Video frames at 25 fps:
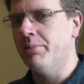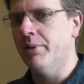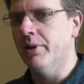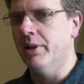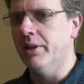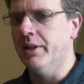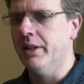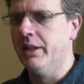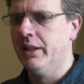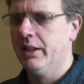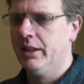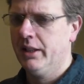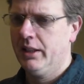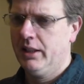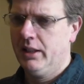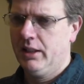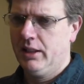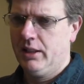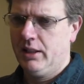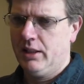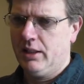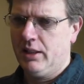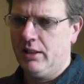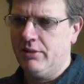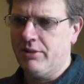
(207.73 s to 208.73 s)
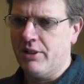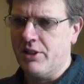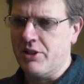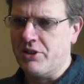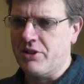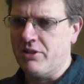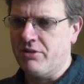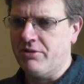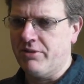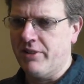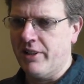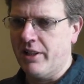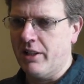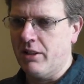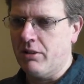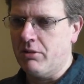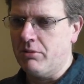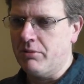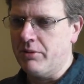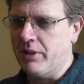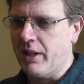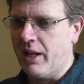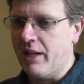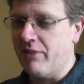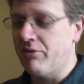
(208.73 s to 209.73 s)
But I've actually
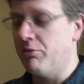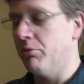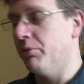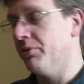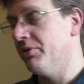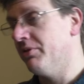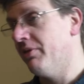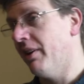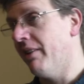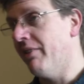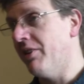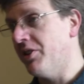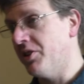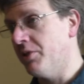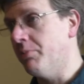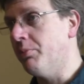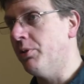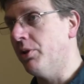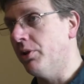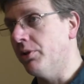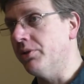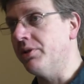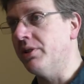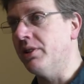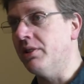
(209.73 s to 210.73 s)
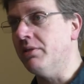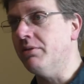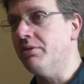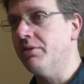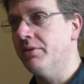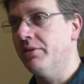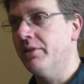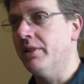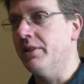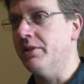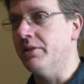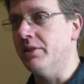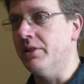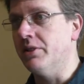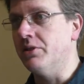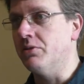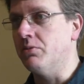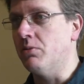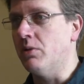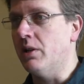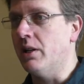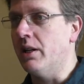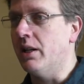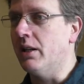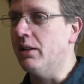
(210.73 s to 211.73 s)
found everyone's very supportive
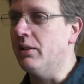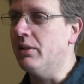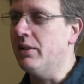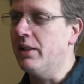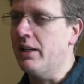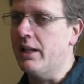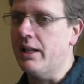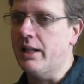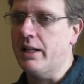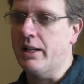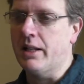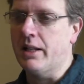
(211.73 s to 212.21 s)
as well.